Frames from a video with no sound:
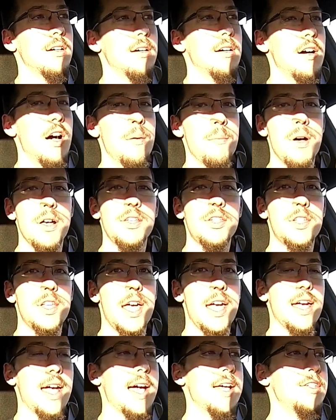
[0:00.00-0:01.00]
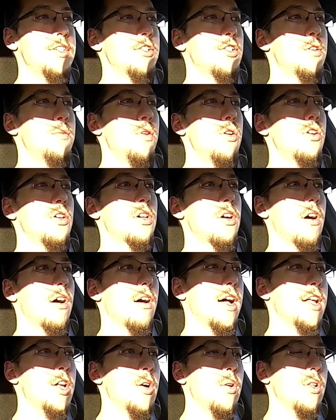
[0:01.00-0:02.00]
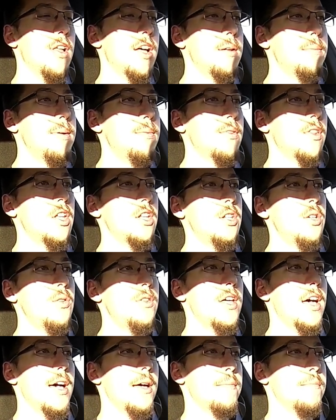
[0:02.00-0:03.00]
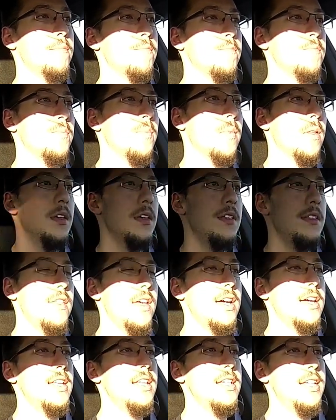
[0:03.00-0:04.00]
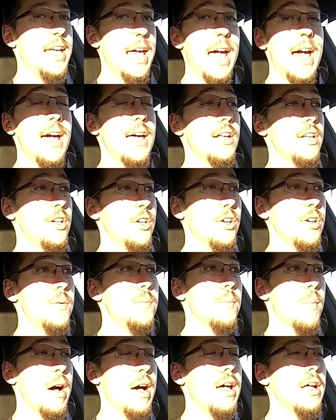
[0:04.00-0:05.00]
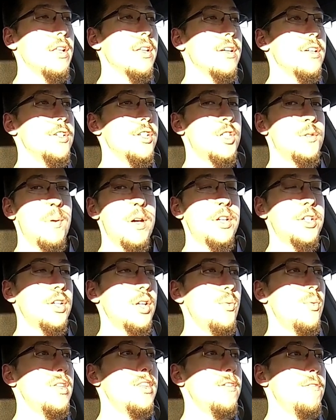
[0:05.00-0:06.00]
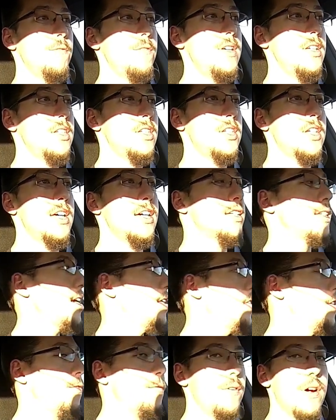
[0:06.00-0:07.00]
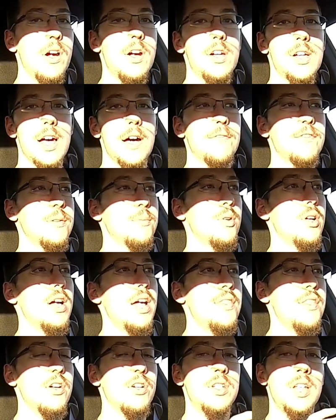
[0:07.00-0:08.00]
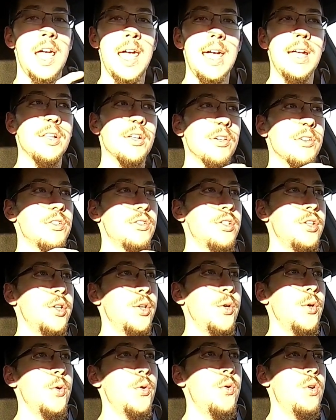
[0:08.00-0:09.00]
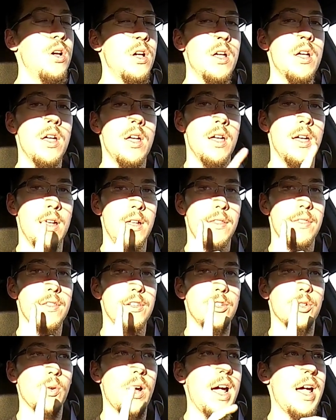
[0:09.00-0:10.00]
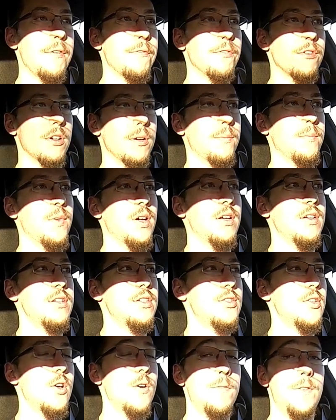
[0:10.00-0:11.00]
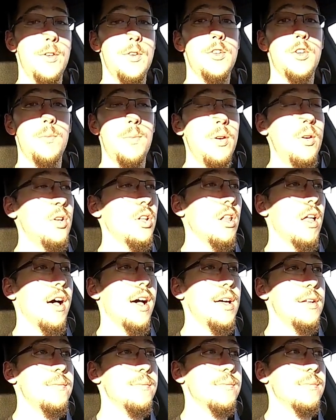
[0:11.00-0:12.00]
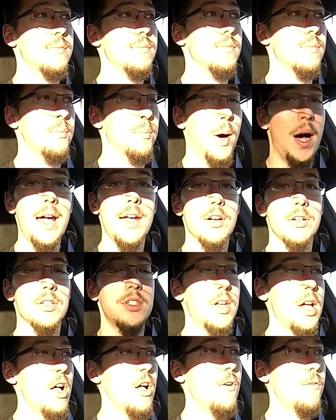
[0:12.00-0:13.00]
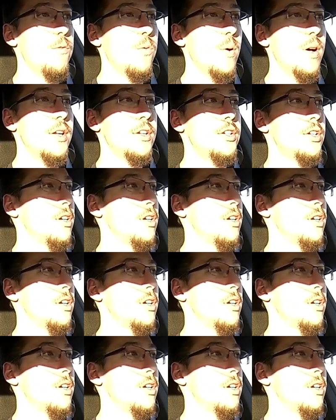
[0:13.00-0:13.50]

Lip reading: a Mustang as your commuter car. I know a lot of people that do that. They can get good mileage, especially with the V6, and they're very comfortable and they're tailored to the driver. So if you commute a lot by yourself, which